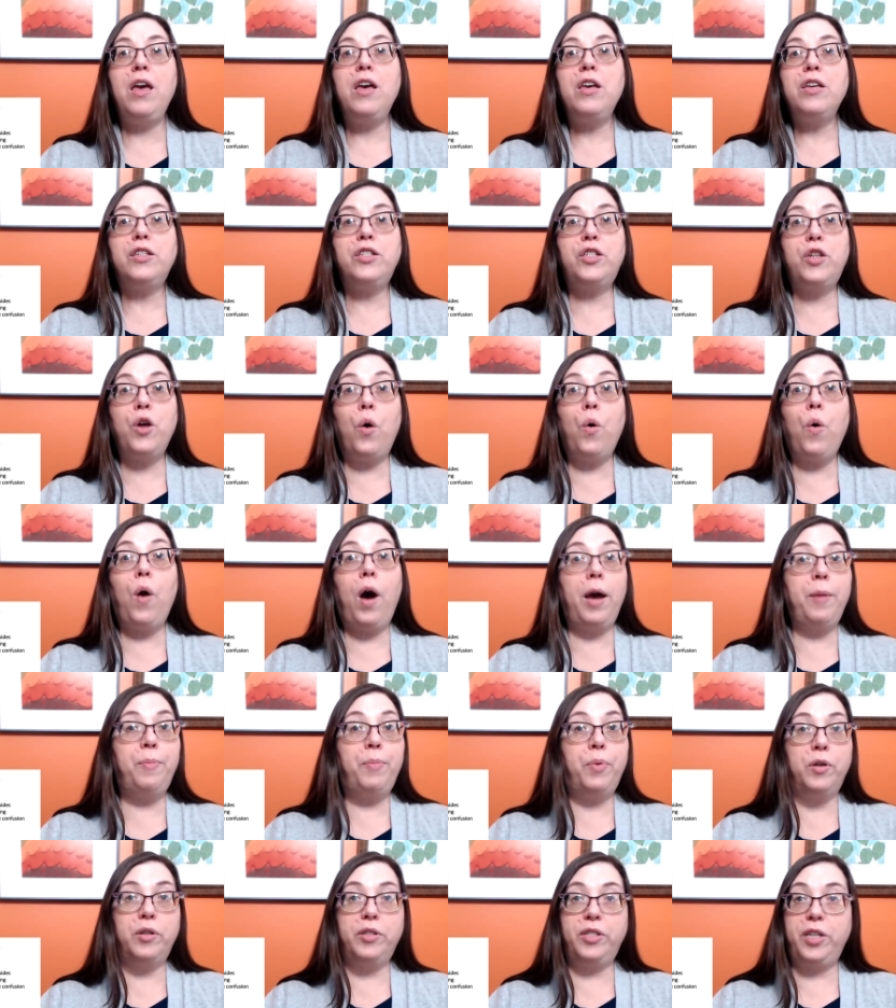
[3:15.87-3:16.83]
So I
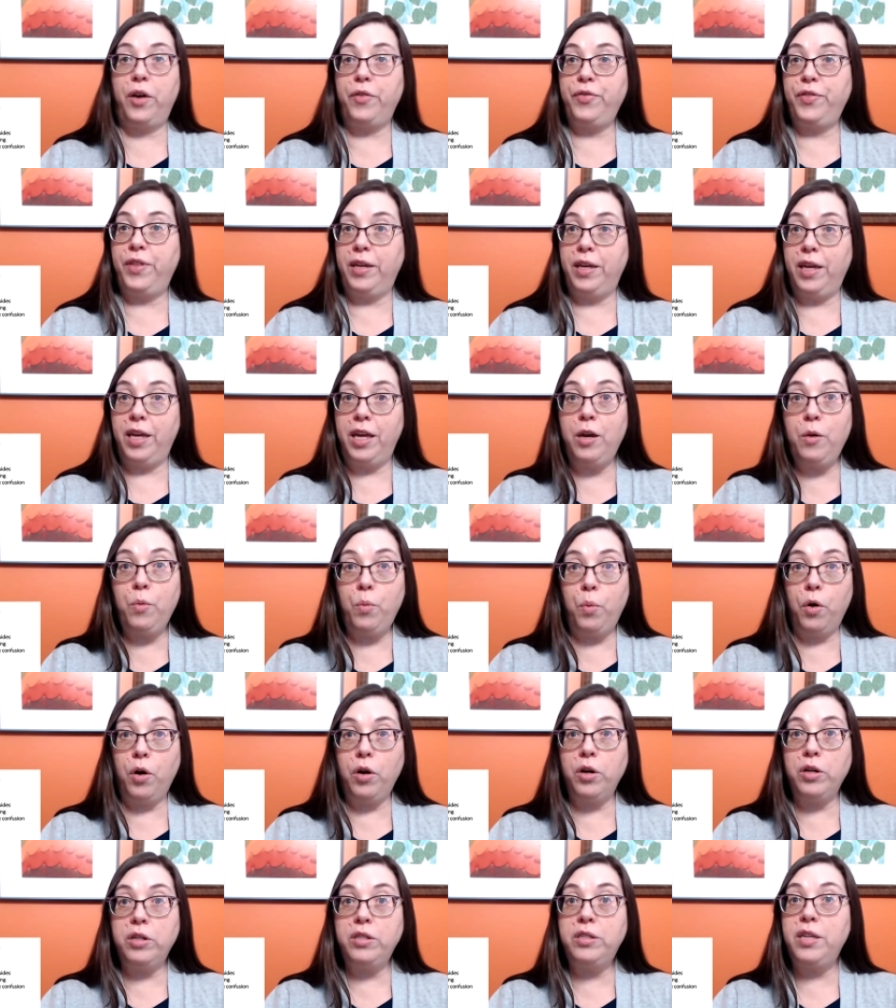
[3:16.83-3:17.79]
pulled out the
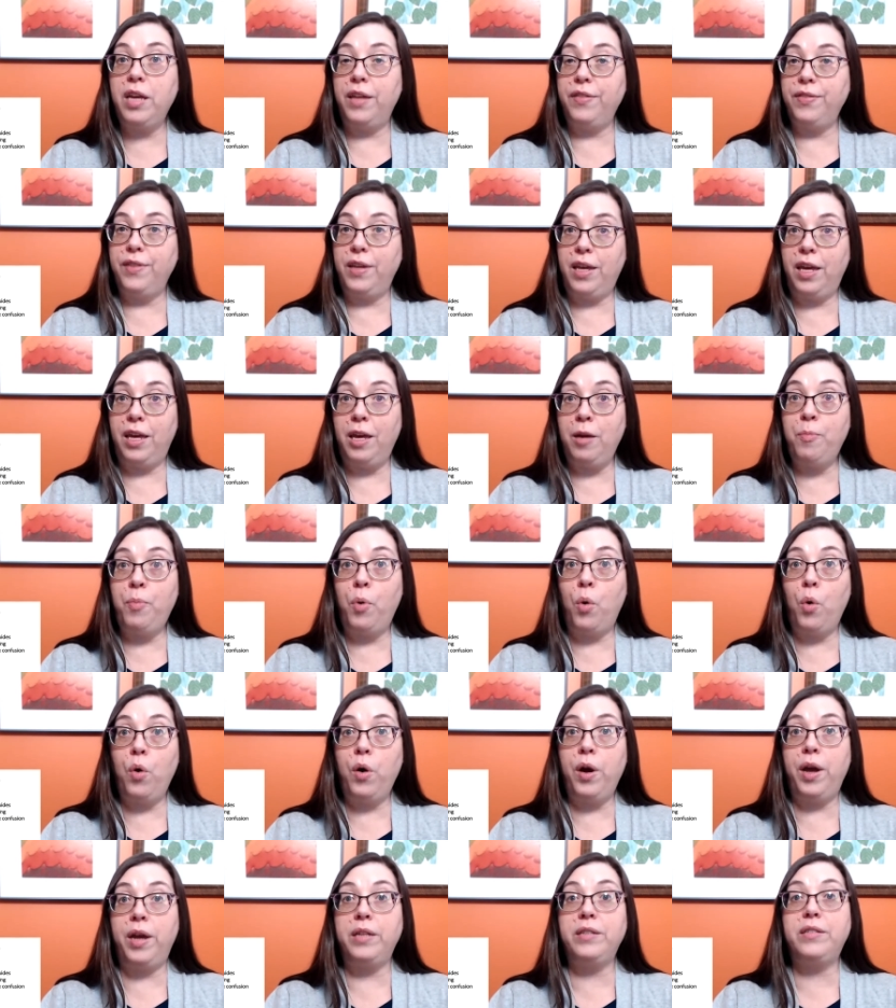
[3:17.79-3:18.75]
keywords and the key
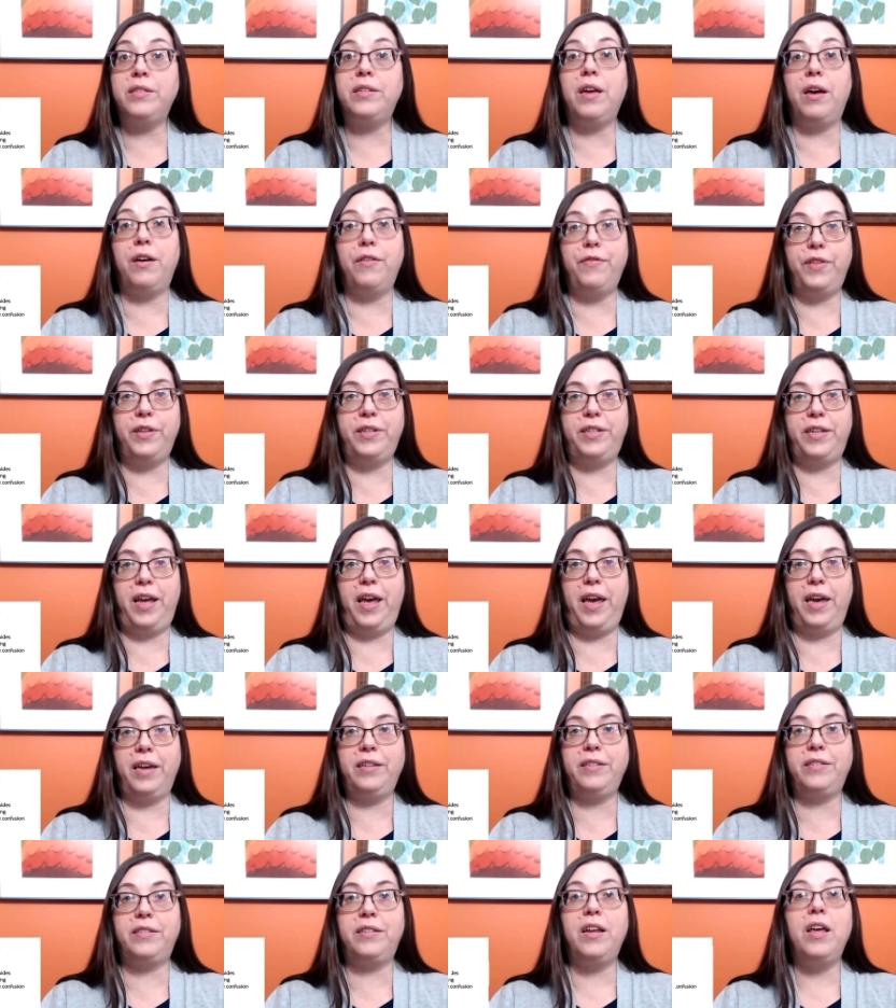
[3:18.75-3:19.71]
points of the
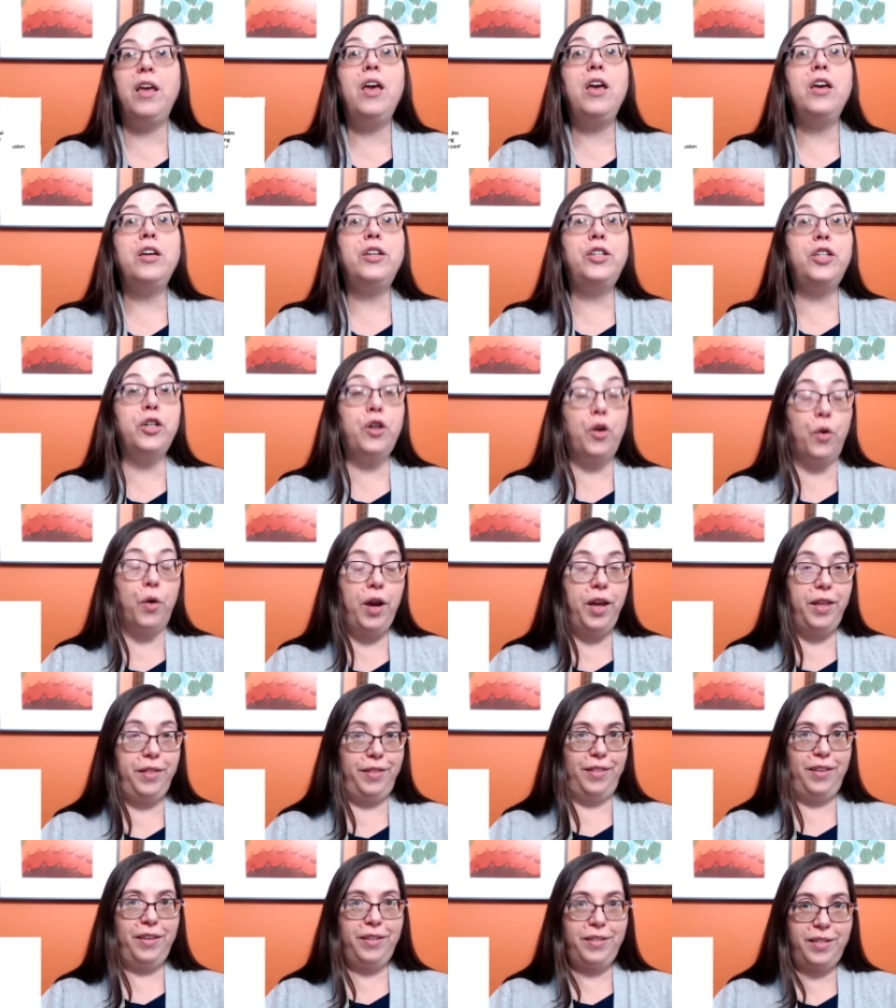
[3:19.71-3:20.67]
text to
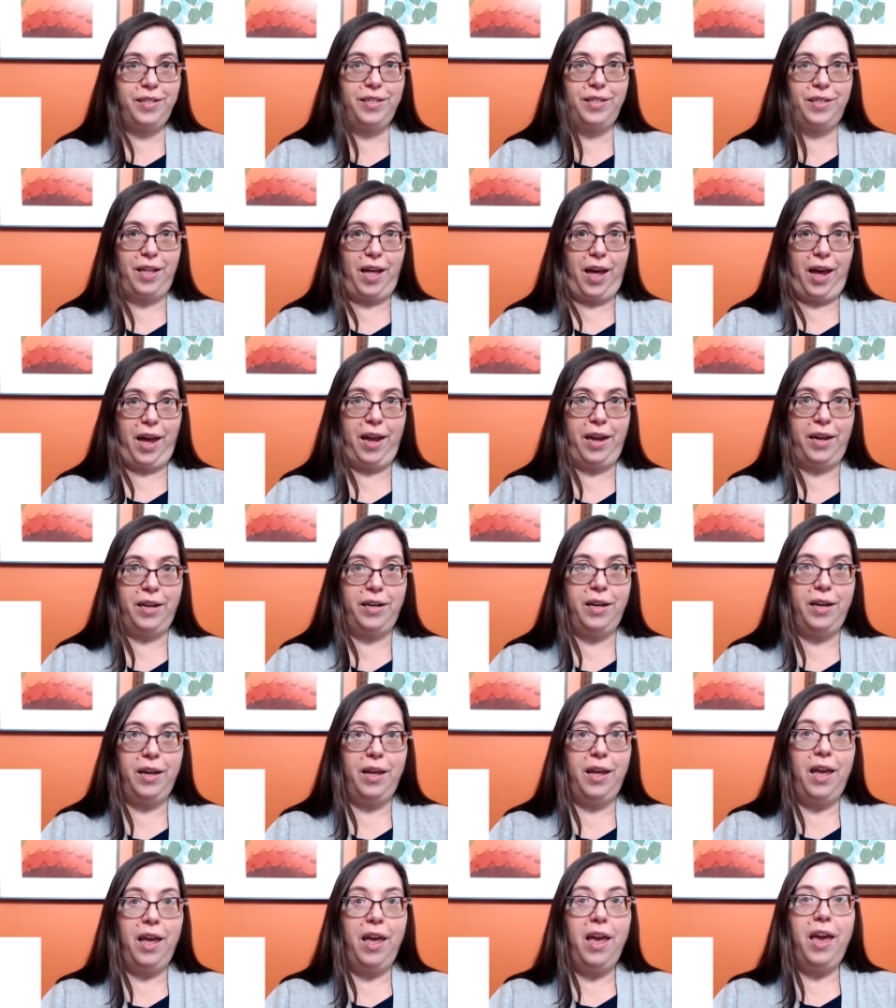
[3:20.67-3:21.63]
create this slide,
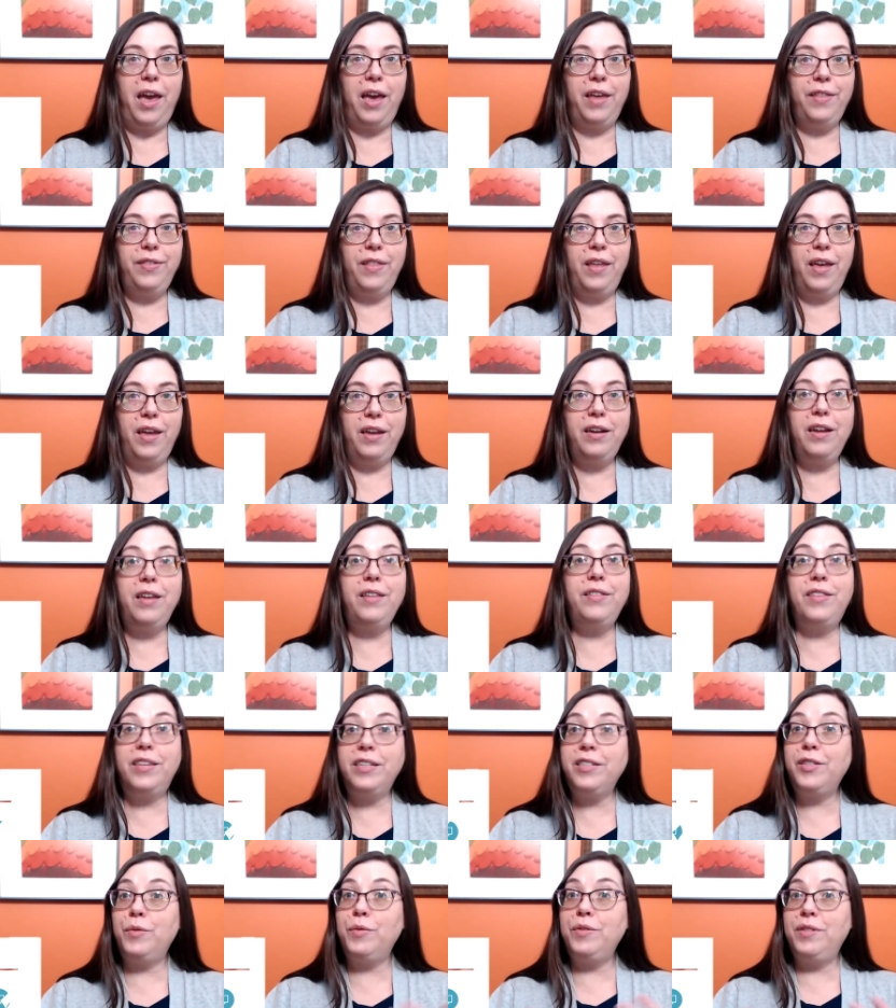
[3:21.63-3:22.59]
and then
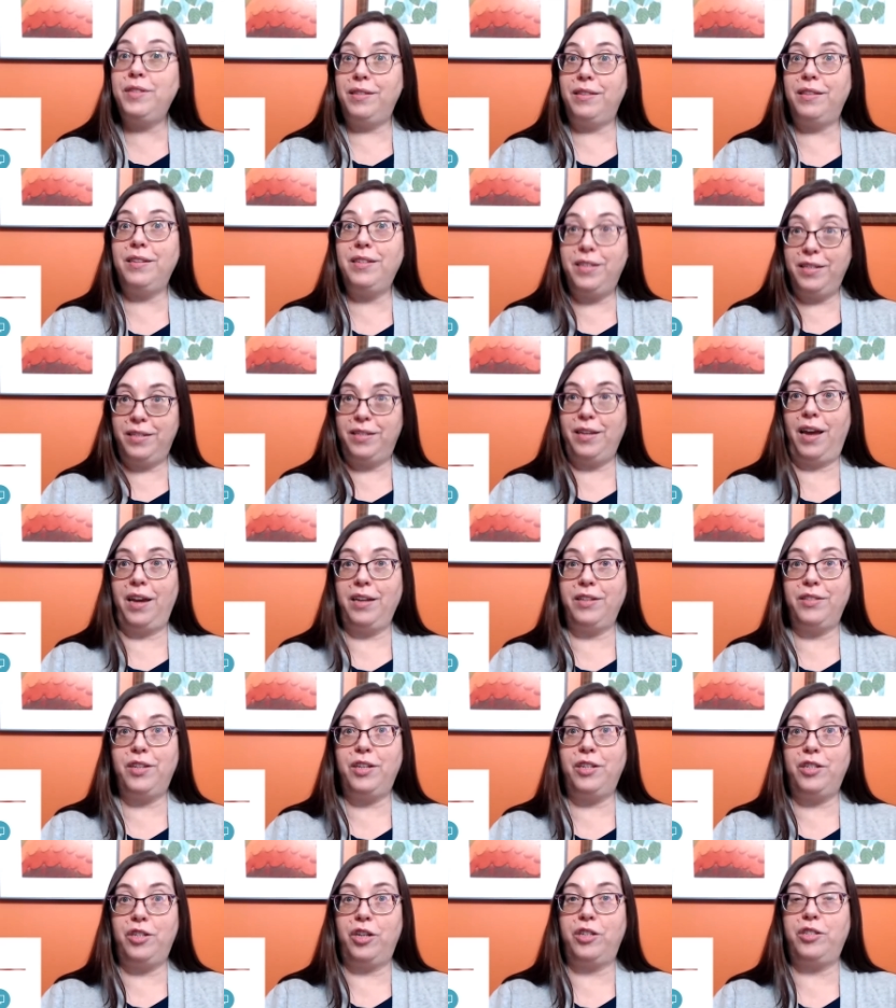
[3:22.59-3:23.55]
this was the design
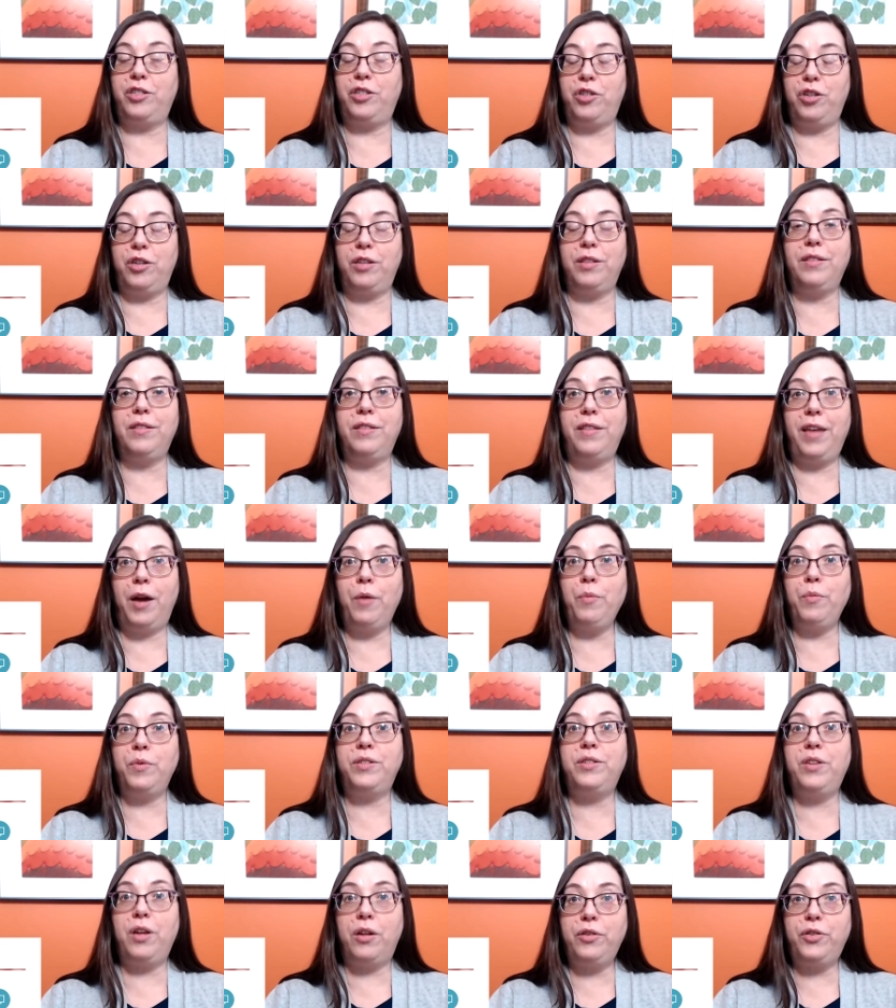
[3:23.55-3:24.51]
suggestion that
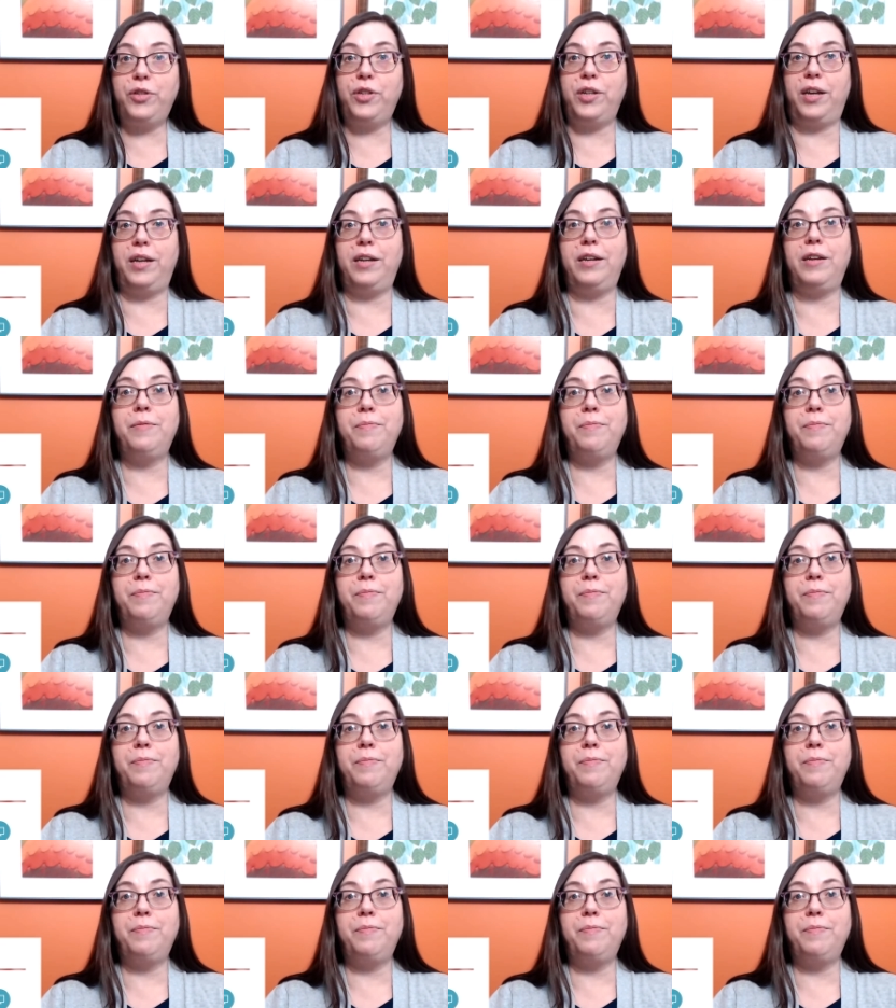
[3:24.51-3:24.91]
resulted.